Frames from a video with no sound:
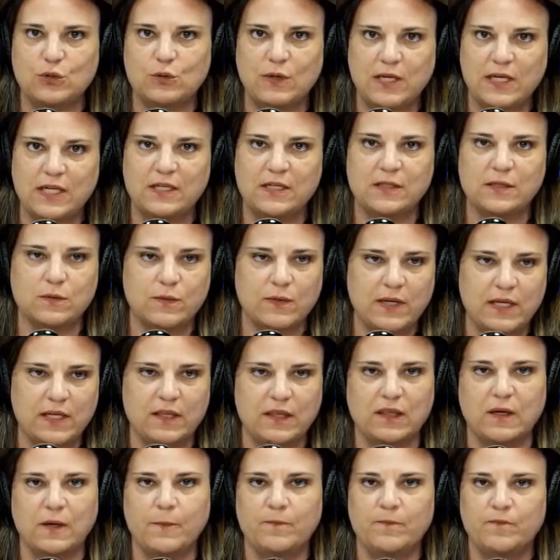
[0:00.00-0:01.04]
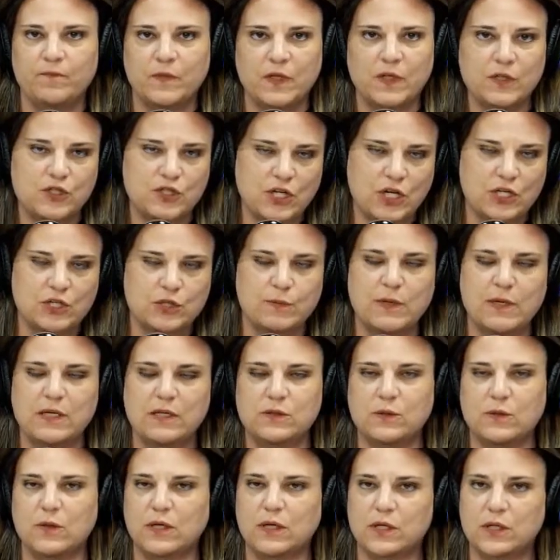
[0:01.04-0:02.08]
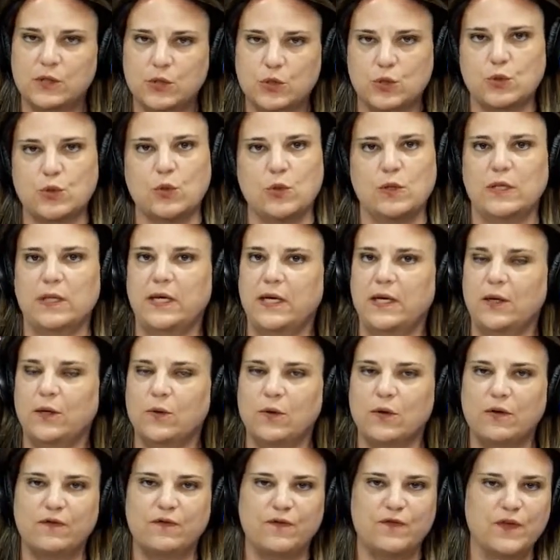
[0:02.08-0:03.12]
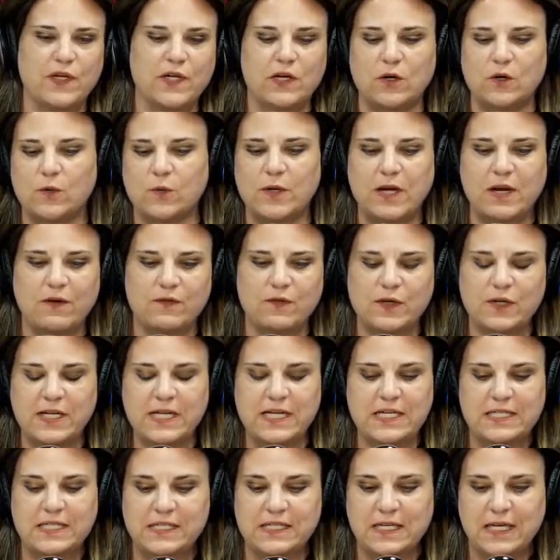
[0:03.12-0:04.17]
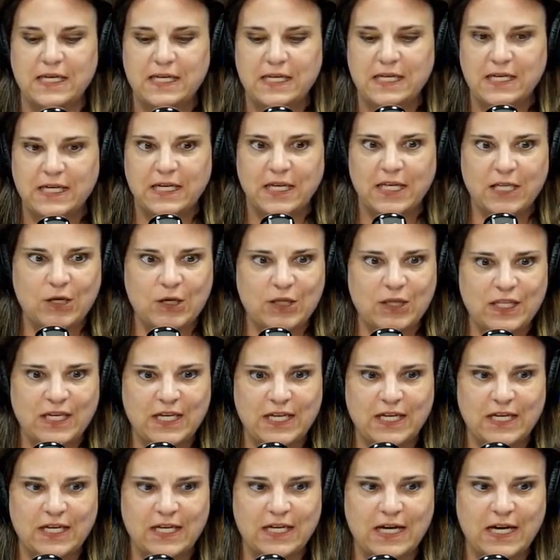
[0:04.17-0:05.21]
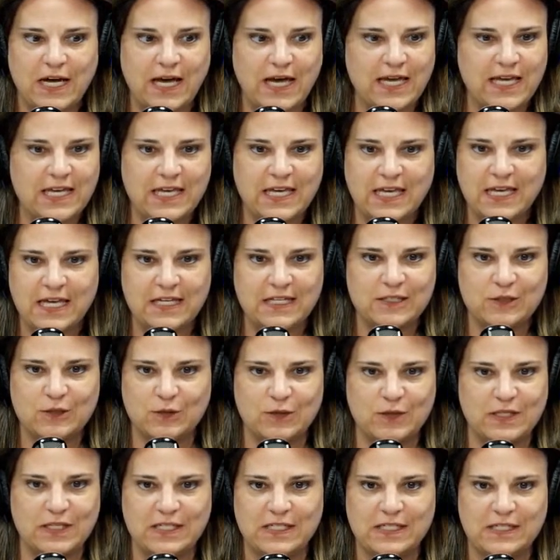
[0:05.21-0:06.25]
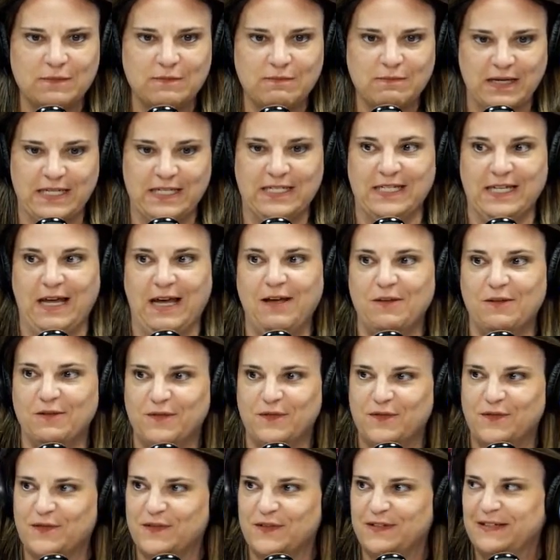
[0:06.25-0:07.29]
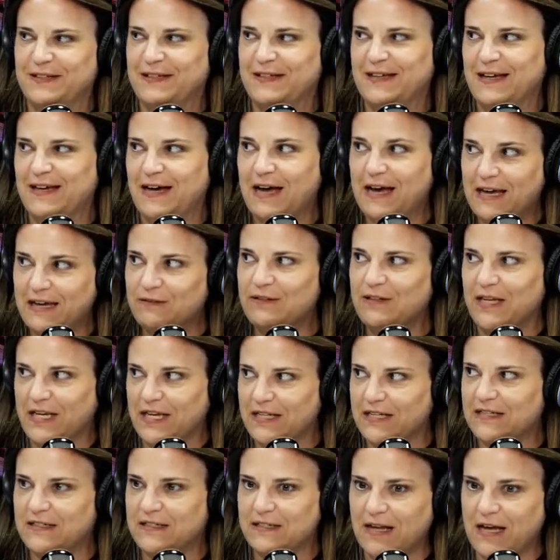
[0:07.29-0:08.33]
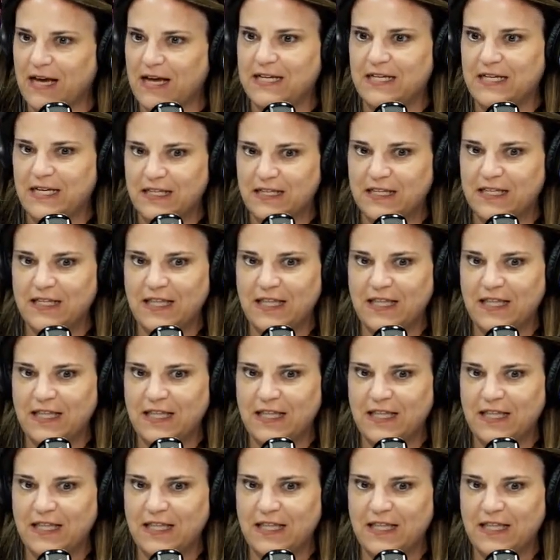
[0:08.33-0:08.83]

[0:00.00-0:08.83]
is with judgment or controlling or fear, whatever it is, and you think, I can't do this myself. I need the